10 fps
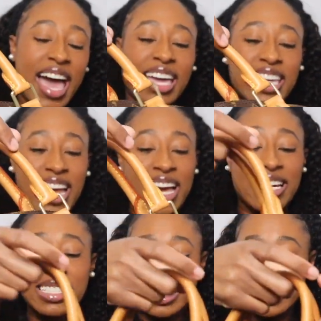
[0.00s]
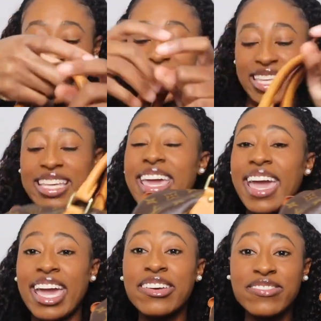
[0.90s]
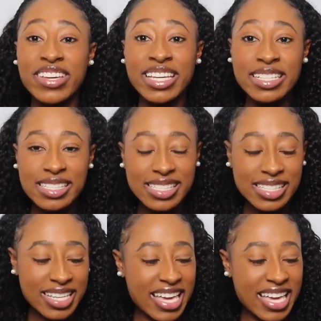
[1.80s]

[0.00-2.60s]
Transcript: I can honestly say the canvas,